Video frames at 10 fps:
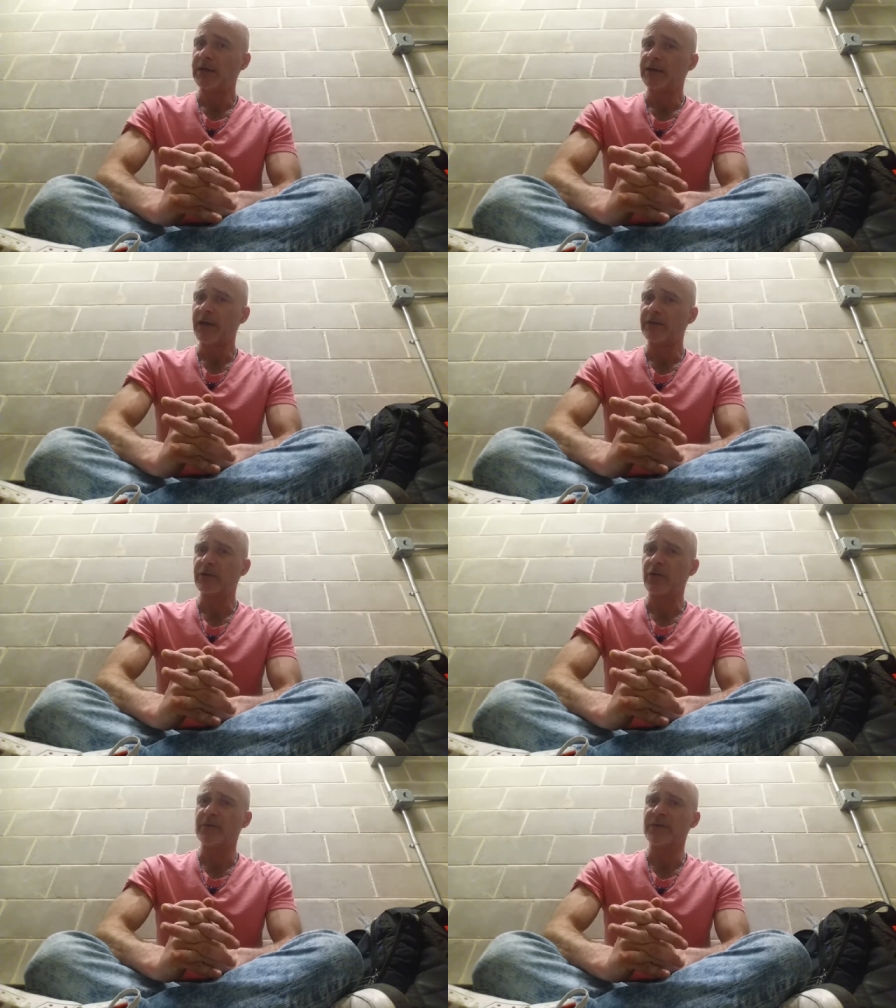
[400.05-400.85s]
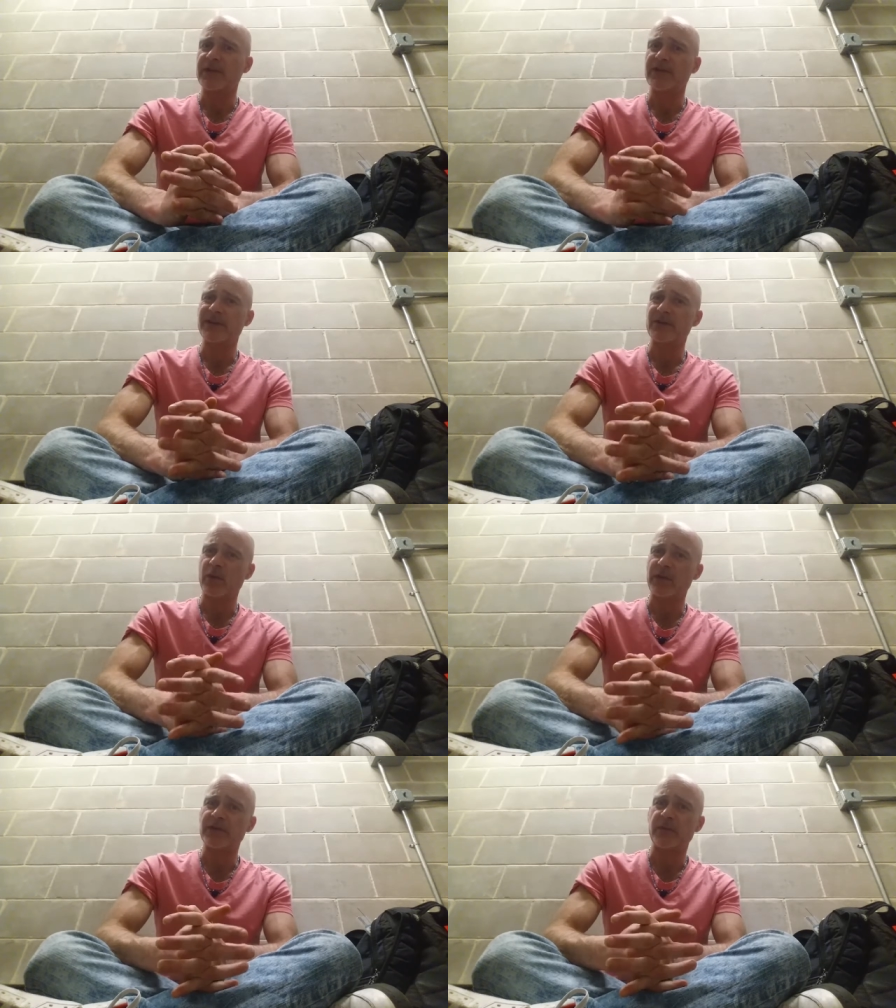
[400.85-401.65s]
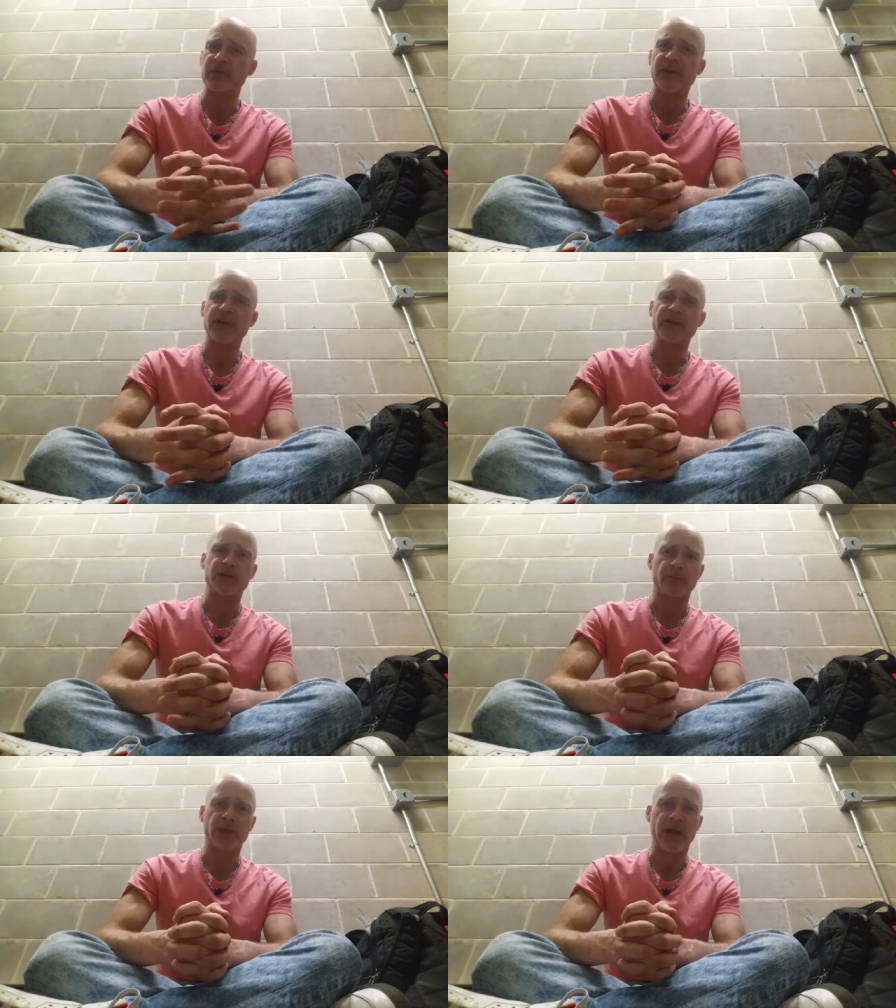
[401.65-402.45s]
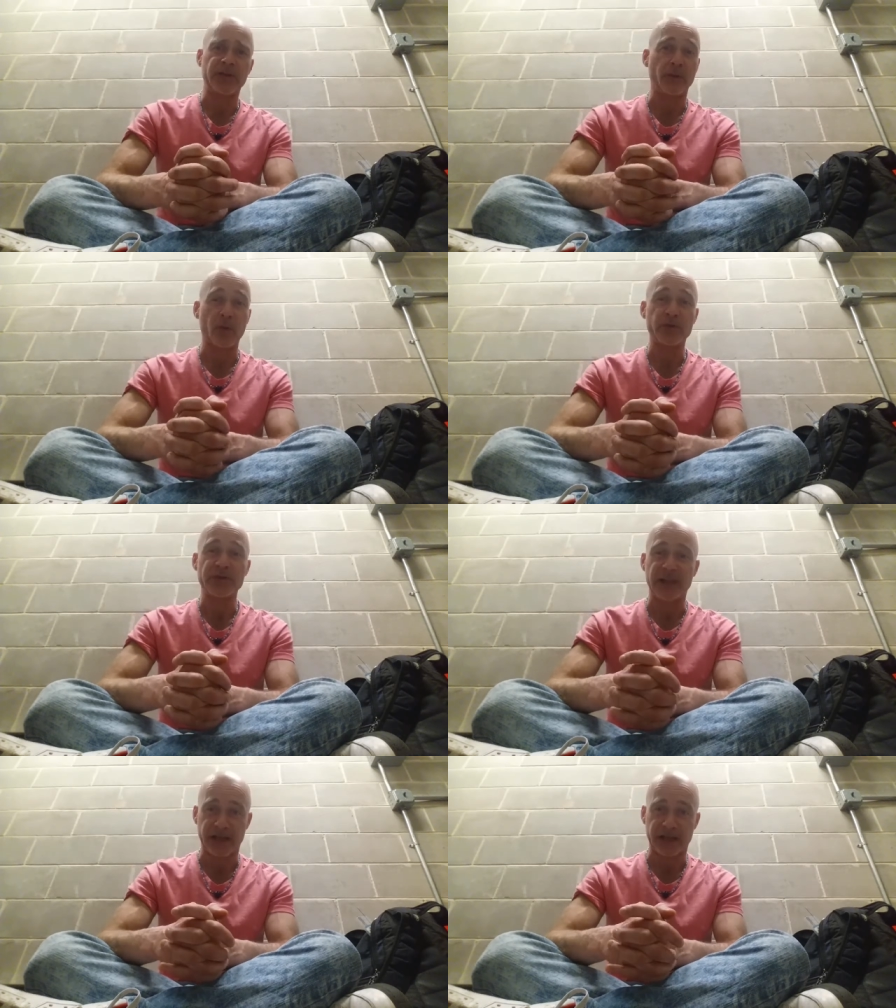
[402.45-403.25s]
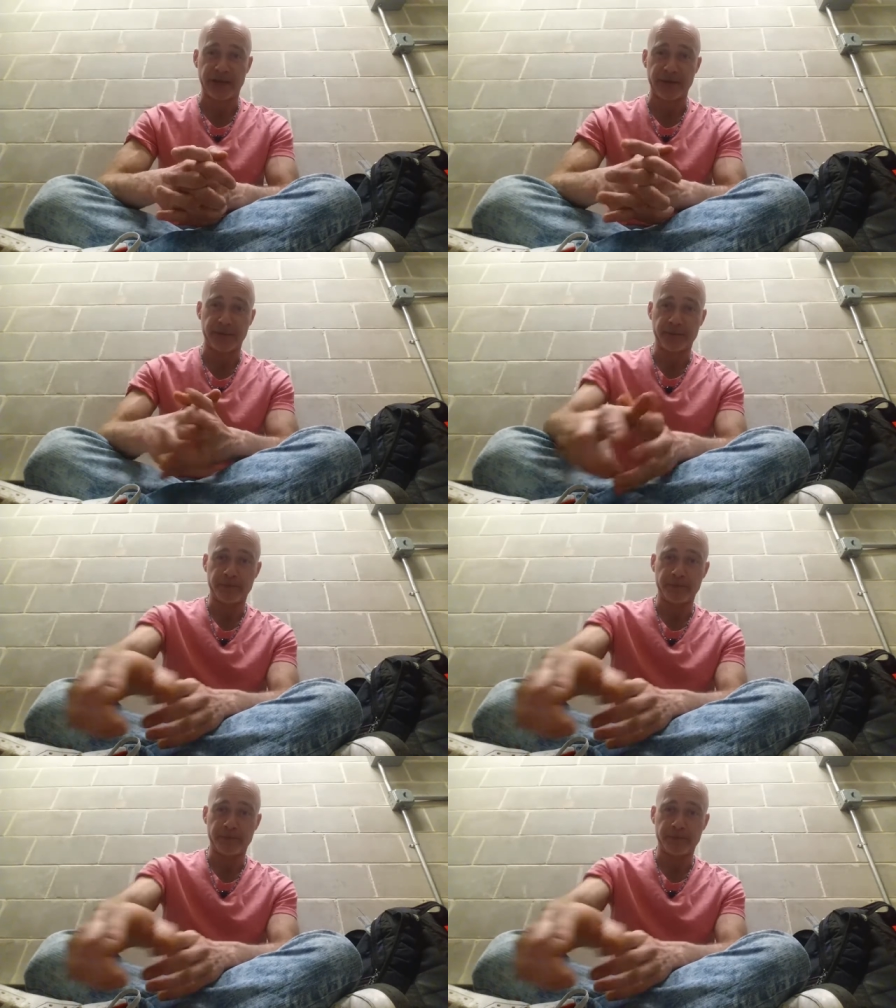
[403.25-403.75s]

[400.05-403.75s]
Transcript: Like Dr. Loeb says, that's one interpretation, but not the most likely.